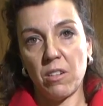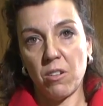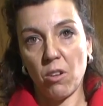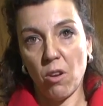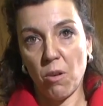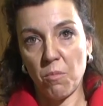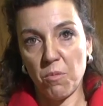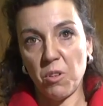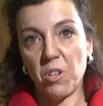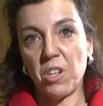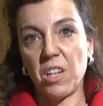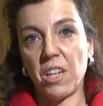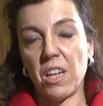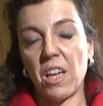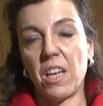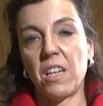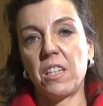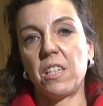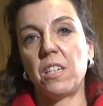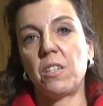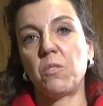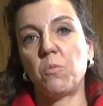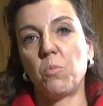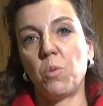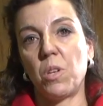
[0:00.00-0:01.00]

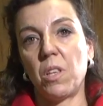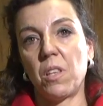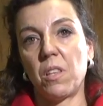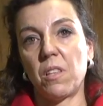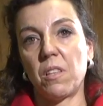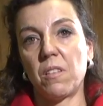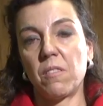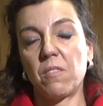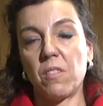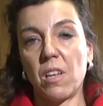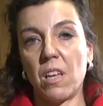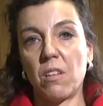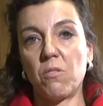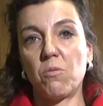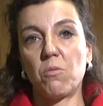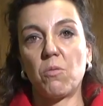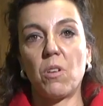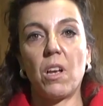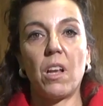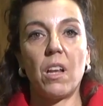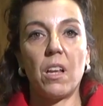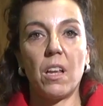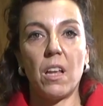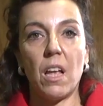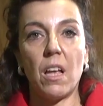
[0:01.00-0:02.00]
communicating with
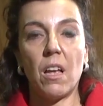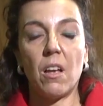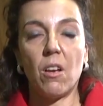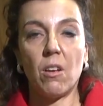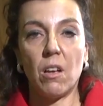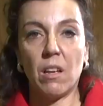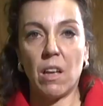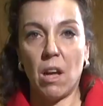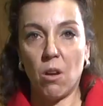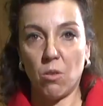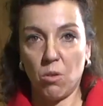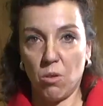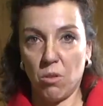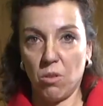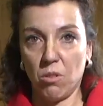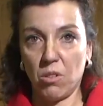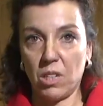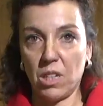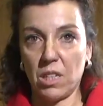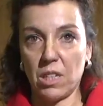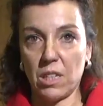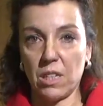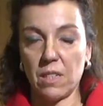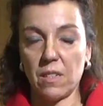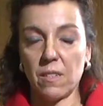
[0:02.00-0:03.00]
central
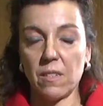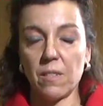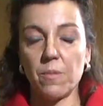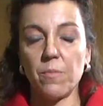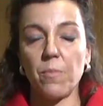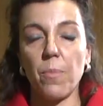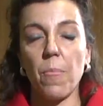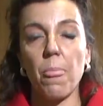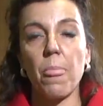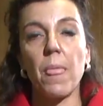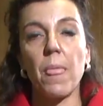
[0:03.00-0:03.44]
authorities.